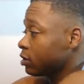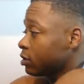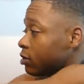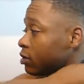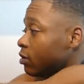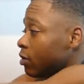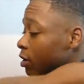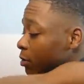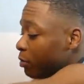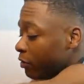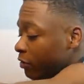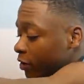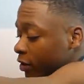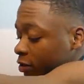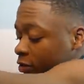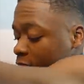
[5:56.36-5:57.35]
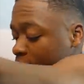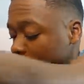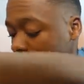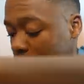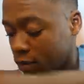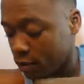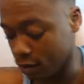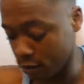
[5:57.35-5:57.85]
is so unprofessional.
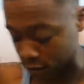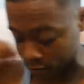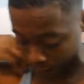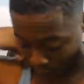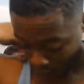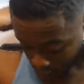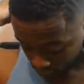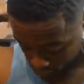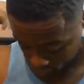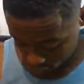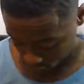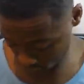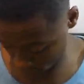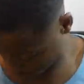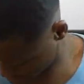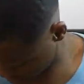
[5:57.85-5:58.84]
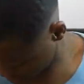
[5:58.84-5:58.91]
But might as well try the